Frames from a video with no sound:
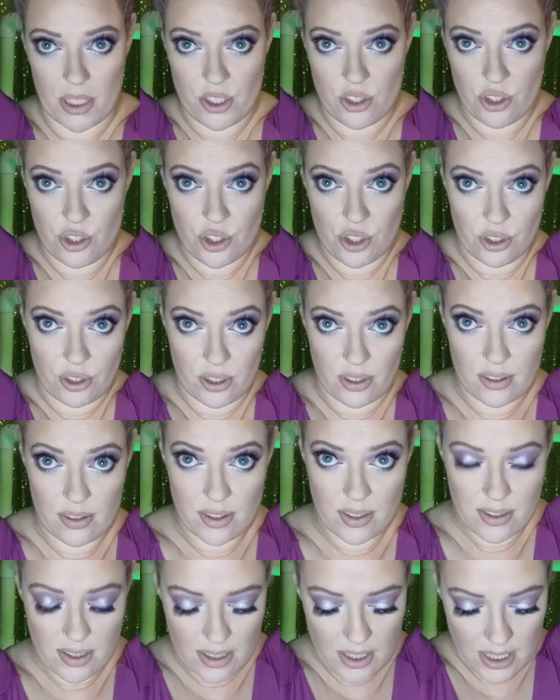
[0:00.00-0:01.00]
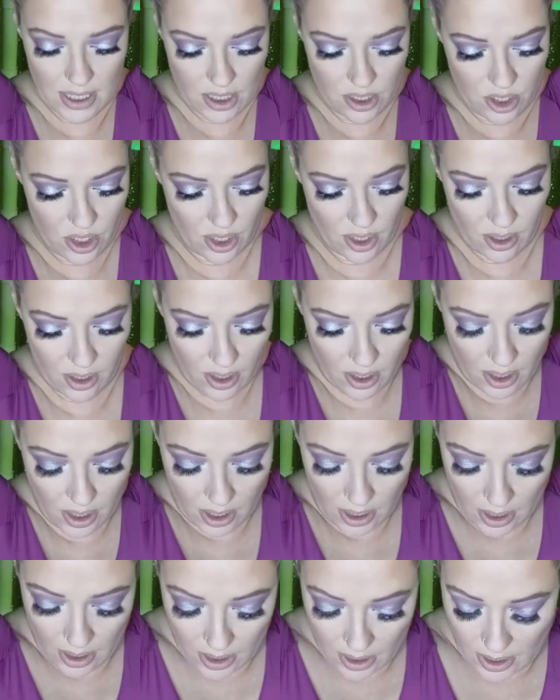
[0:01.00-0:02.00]
my students as a teacher
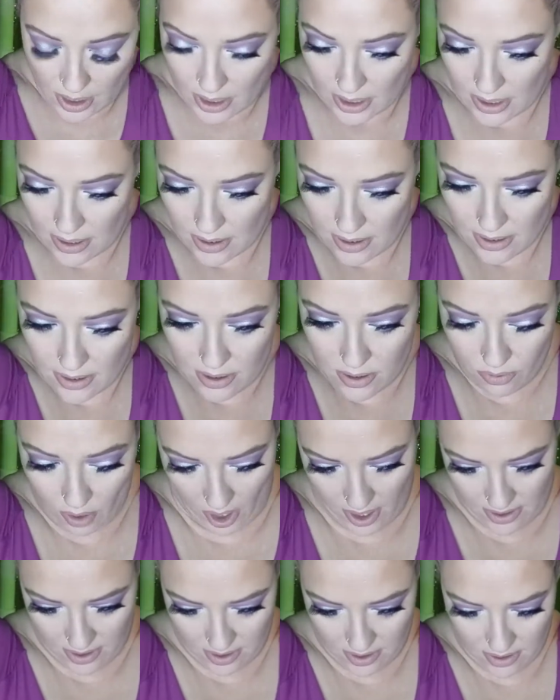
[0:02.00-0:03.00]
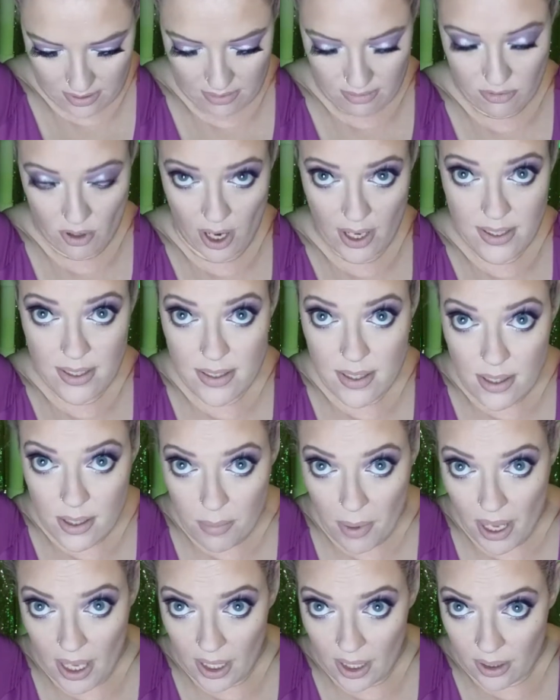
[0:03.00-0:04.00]
is rises. Rises at
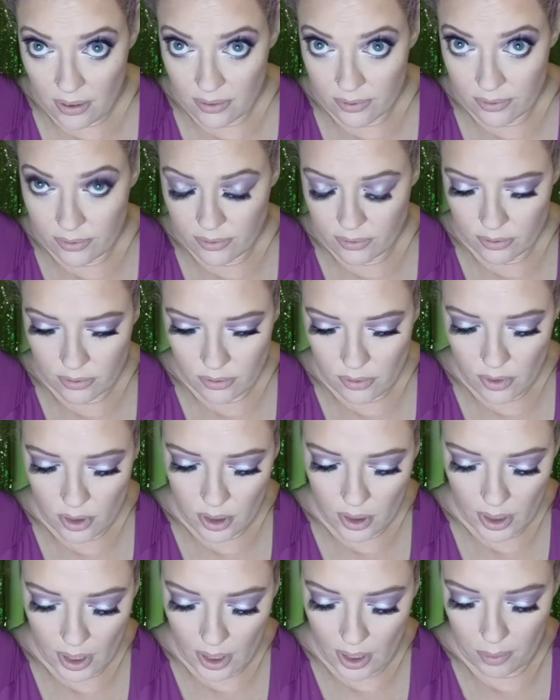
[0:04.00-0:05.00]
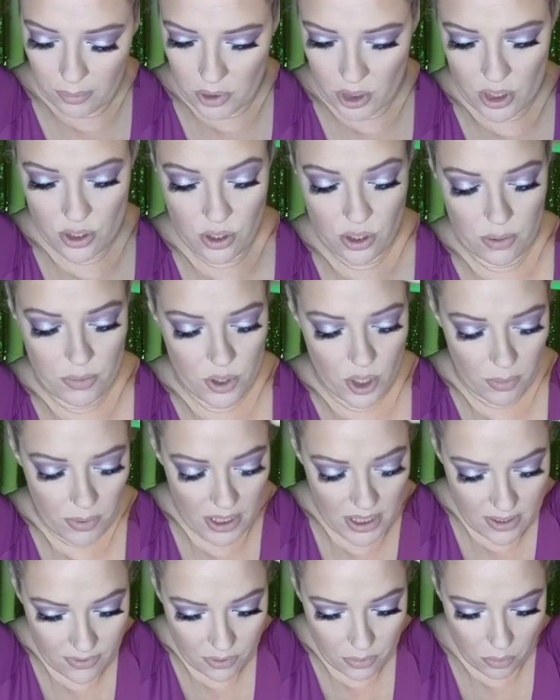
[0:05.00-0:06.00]
the bar. You can do them so
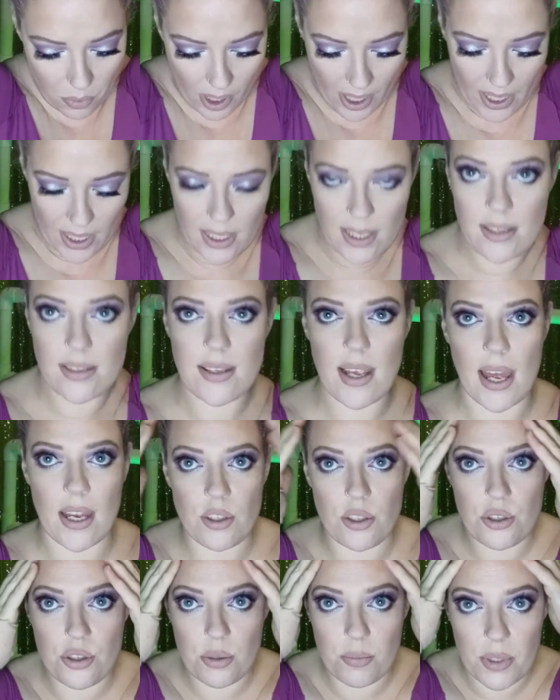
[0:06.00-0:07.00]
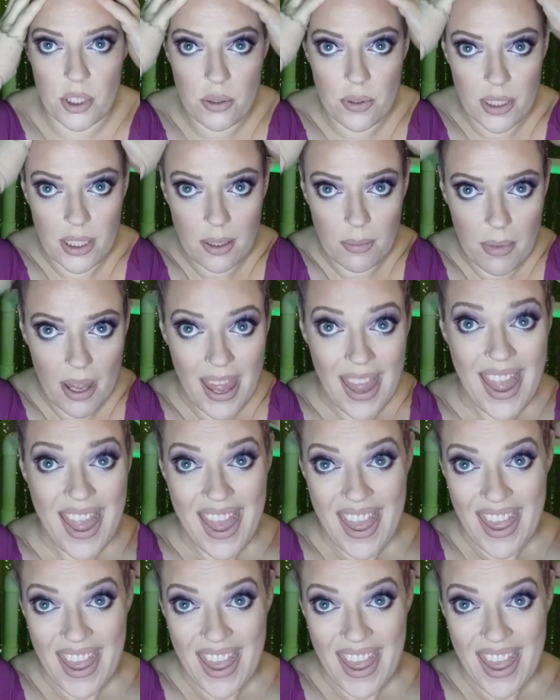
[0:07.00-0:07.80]
many different ways, and you should be doing them